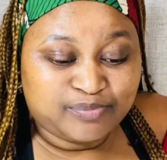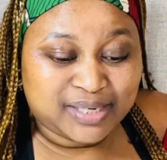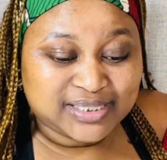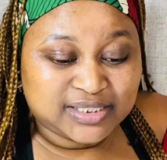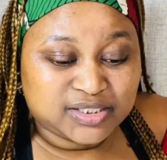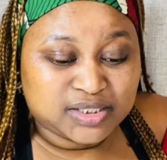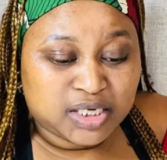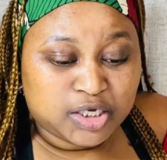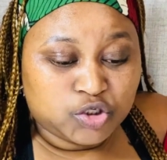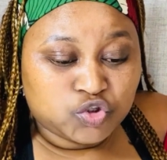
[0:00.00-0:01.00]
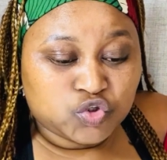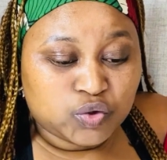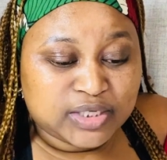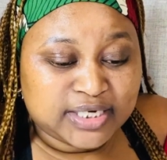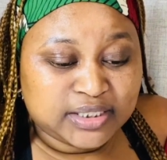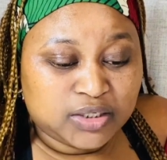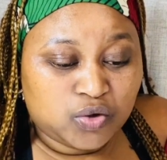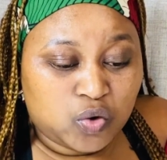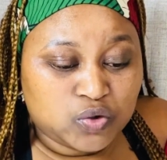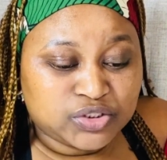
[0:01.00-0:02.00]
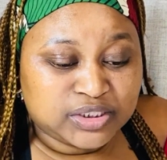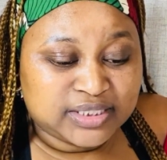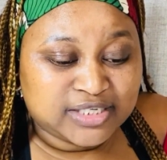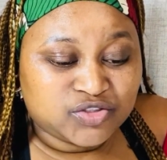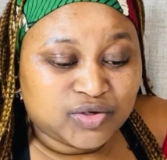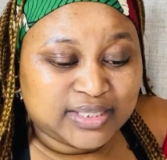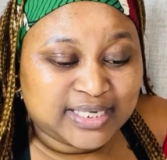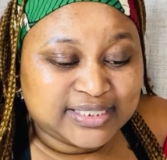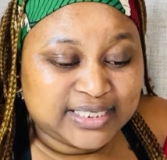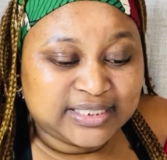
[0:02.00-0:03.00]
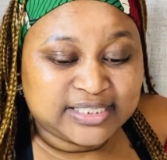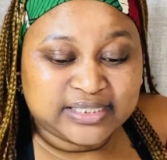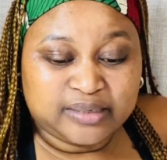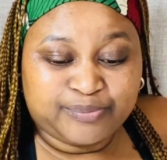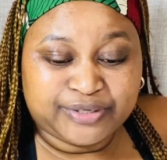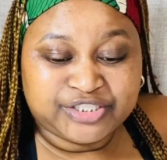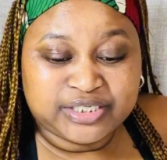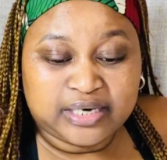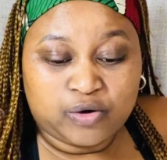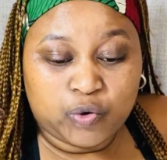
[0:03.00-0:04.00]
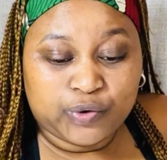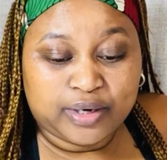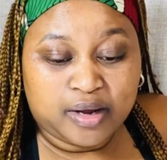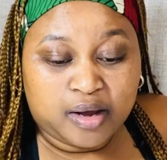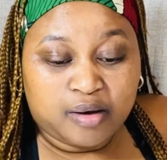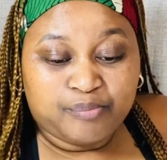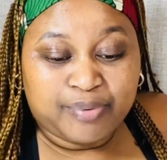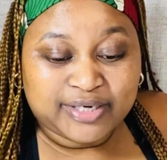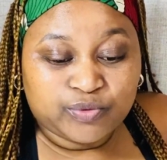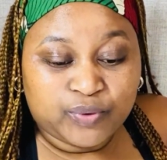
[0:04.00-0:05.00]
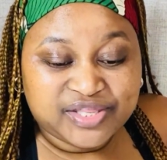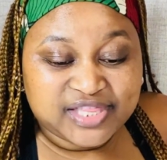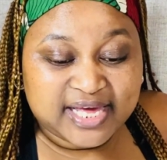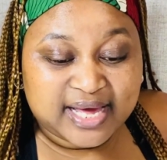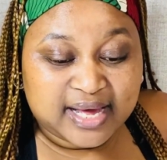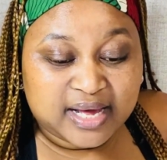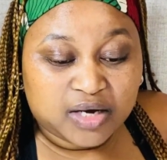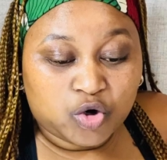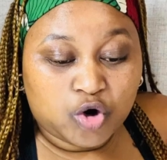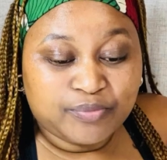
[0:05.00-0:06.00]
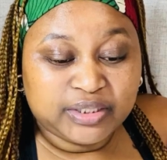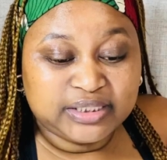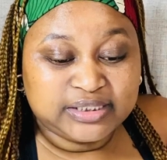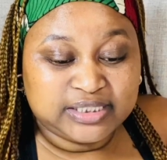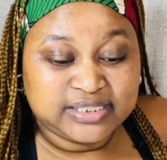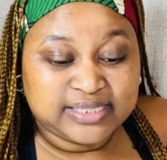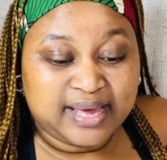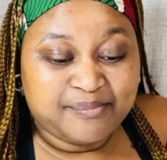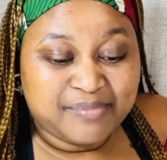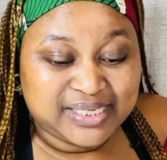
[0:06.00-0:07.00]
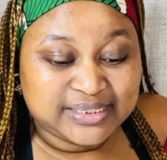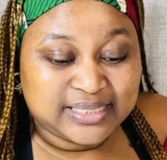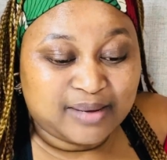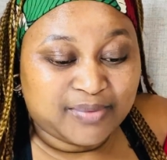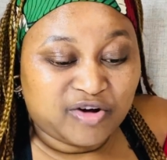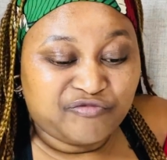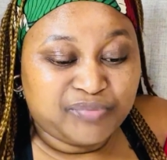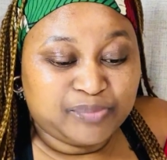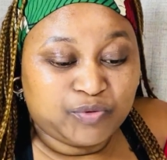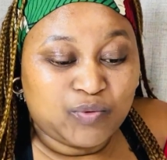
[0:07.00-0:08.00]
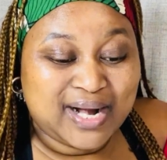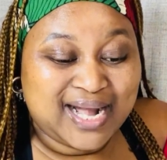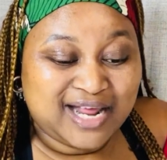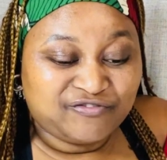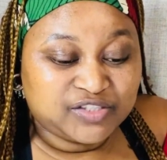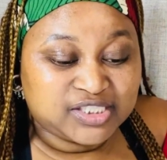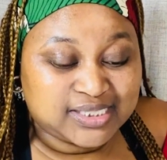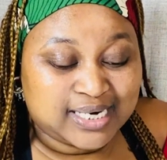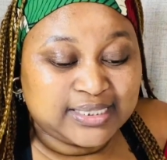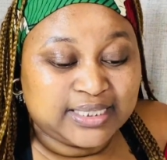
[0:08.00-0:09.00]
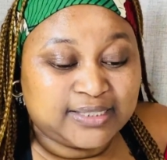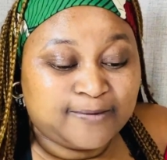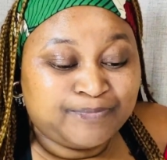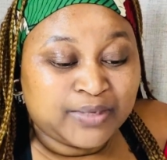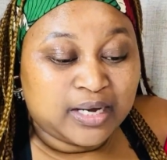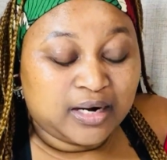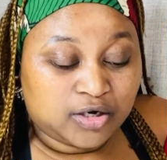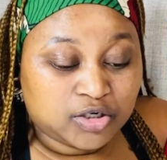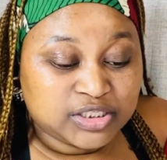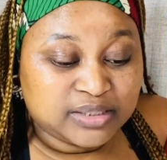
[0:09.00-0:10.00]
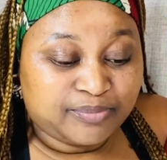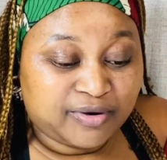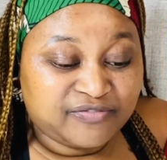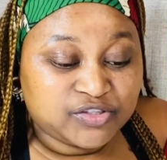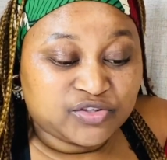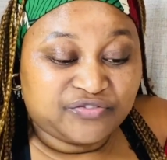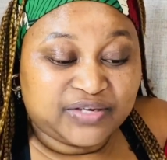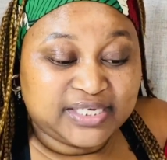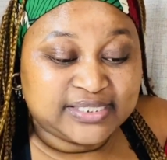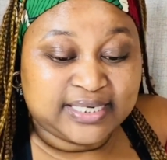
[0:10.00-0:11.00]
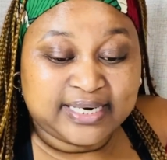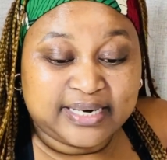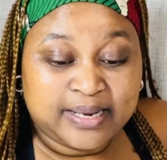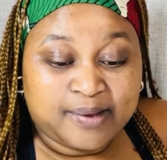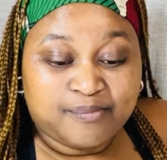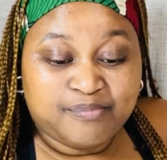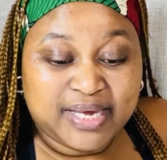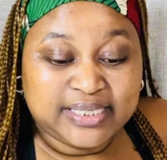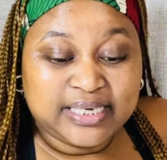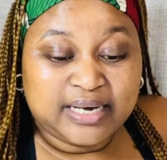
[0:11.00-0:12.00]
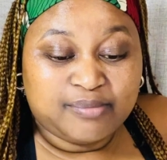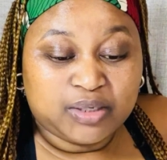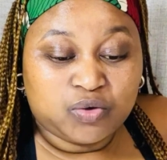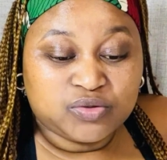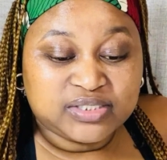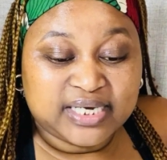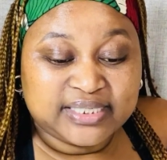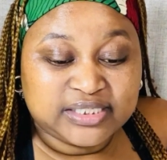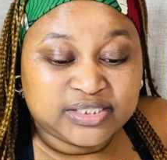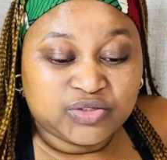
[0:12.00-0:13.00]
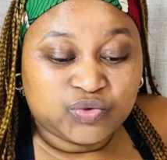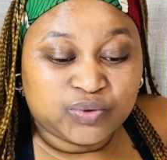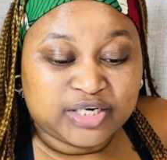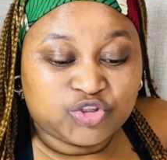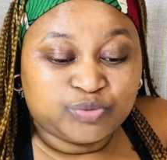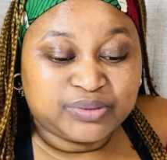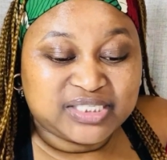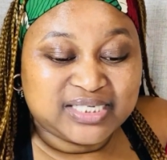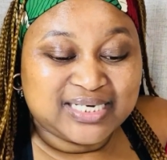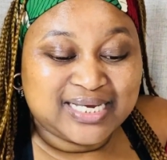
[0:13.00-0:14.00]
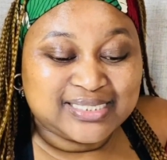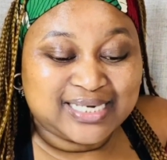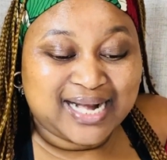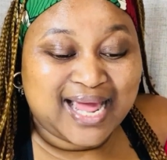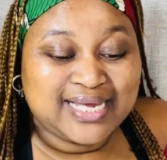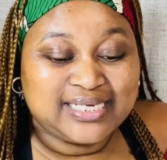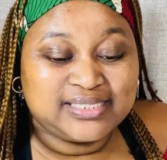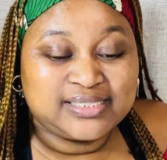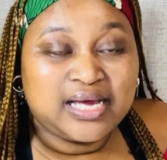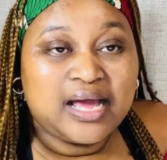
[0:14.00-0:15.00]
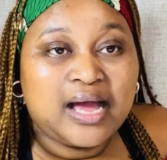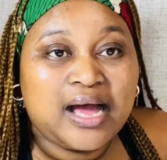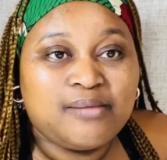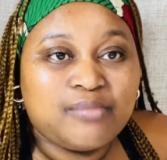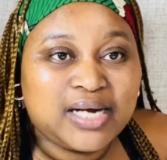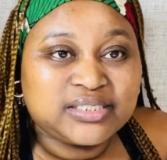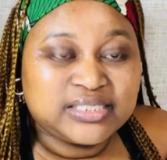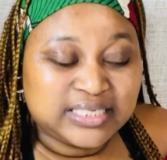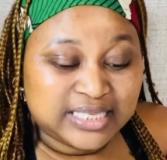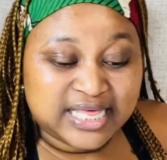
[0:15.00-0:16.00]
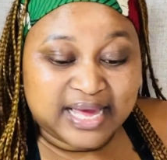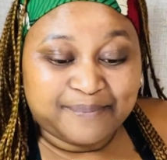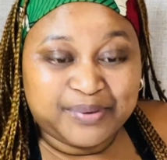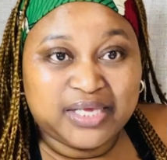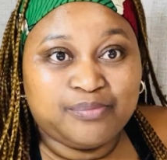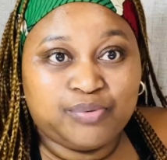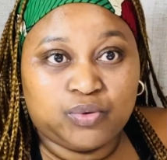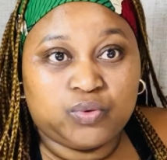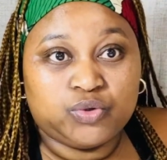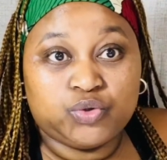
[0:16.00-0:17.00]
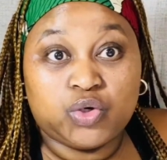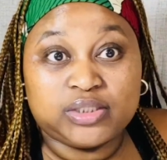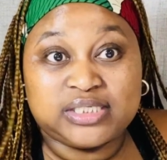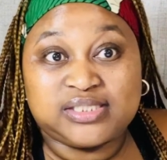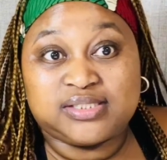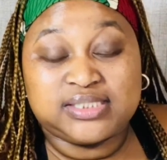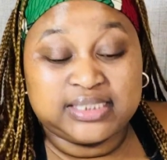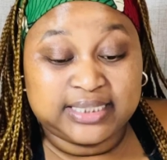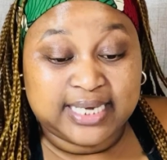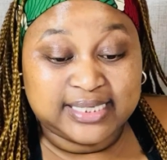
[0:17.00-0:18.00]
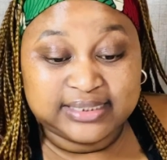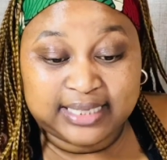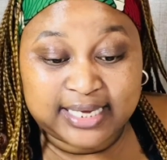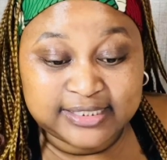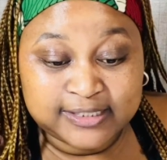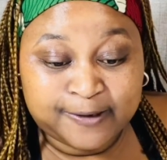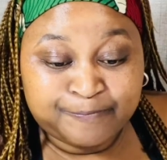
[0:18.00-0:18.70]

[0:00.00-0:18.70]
buses so that Inkosi does not attend the celebration alone. But with their communities, a mass number of people were left stranded across the province of KZN, making Amakhosi and Izinduna to be seen as liars amongst their people. Yo, this is serious, guys.